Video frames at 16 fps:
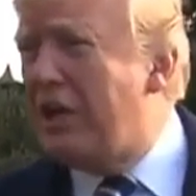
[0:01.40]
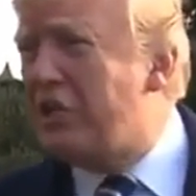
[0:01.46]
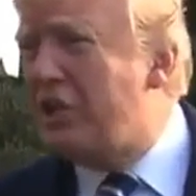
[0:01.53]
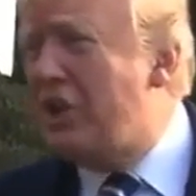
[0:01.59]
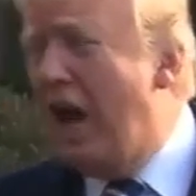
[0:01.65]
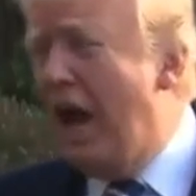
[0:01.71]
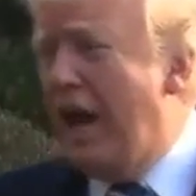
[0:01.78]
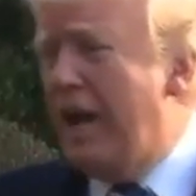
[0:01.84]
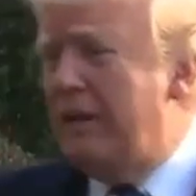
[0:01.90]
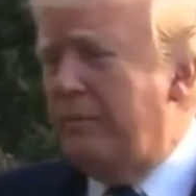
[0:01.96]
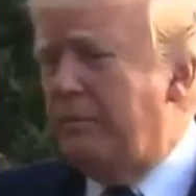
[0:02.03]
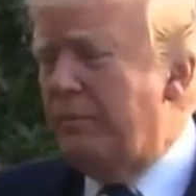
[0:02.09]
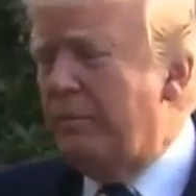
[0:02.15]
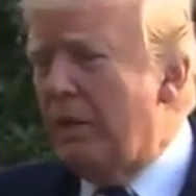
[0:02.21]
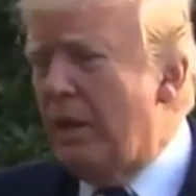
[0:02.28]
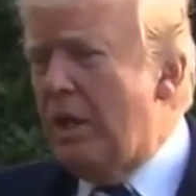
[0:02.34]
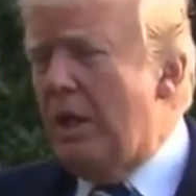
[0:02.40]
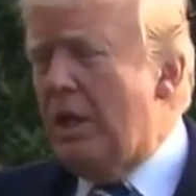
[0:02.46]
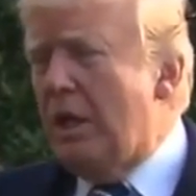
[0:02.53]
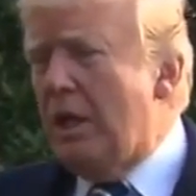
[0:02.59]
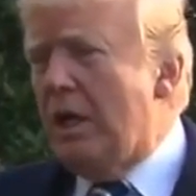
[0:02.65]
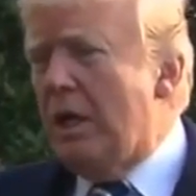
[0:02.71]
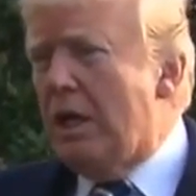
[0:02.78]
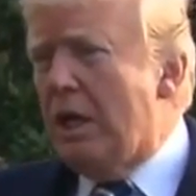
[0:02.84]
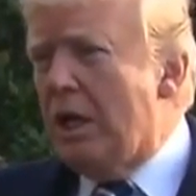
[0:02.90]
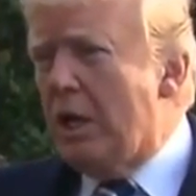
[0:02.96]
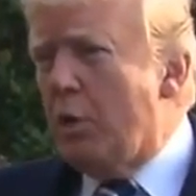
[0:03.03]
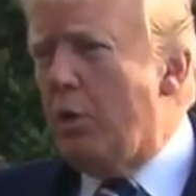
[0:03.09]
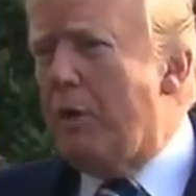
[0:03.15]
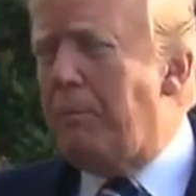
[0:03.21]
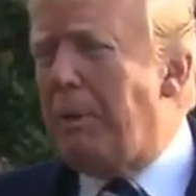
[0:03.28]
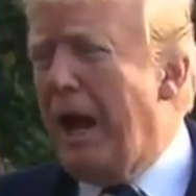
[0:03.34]
Outside the White House
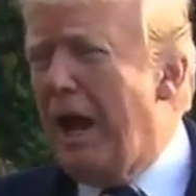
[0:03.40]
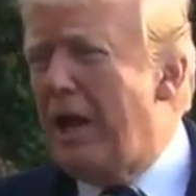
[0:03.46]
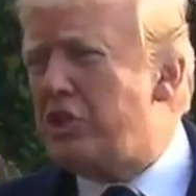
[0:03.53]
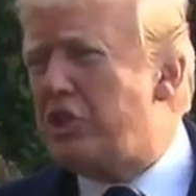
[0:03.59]
Saturday morning,